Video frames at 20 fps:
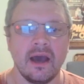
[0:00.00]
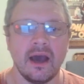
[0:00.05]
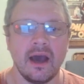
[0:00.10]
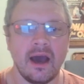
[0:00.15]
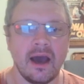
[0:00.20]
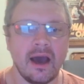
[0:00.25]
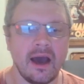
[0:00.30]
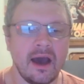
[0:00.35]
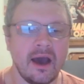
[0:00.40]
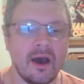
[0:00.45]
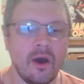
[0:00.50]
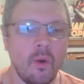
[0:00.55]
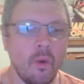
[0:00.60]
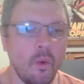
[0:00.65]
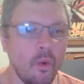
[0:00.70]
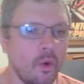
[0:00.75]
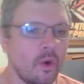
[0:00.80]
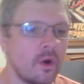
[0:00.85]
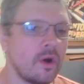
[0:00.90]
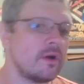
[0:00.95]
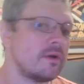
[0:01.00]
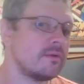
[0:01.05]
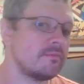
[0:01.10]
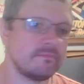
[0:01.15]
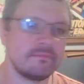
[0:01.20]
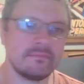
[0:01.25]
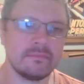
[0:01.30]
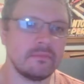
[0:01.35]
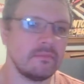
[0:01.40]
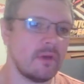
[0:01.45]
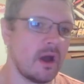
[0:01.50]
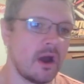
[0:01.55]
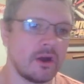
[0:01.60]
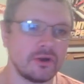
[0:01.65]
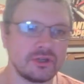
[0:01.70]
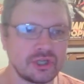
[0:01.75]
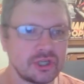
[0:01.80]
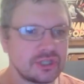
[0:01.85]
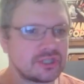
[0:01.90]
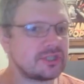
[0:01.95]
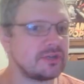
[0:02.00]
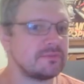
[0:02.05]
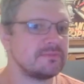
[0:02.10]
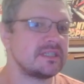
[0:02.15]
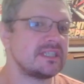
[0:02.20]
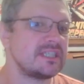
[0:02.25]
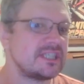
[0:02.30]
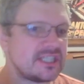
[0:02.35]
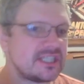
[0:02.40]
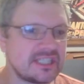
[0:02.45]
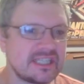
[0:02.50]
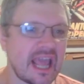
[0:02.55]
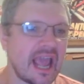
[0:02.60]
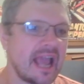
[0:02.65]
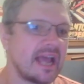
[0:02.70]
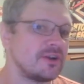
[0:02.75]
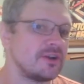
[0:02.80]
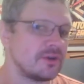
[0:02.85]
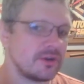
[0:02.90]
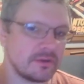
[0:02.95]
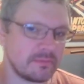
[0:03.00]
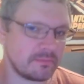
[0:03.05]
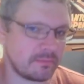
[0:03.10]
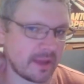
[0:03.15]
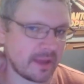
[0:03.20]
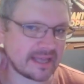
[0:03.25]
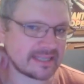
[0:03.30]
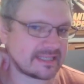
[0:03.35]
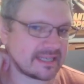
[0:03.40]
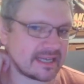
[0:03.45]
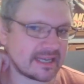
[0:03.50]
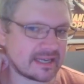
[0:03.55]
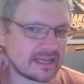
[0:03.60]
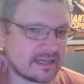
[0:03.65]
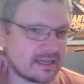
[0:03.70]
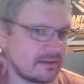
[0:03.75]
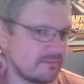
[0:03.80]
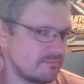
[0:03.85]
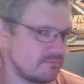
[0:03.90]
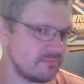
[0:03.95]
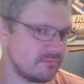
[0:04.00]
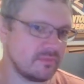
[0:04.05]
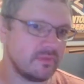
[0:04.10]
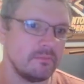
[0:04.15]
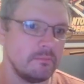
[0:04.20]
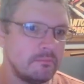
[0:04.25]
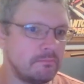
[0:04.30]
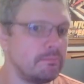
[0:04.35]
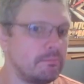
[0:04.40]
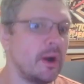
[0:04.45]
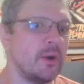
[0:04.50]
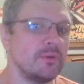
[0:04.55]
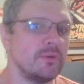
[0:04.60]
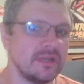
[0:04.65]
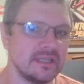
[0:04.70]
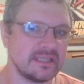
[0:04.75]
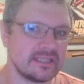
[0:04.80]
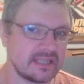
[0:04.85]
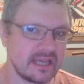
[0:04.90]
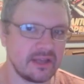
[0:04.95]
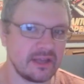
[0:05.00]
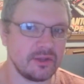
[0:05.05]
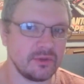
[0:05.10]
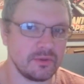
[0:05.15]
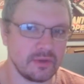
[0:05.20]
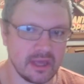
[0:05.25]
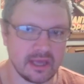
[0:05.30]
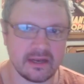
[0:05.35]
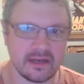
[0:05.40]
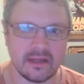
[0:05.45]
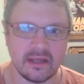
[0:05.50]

Or are just some standard basic bonus that you get.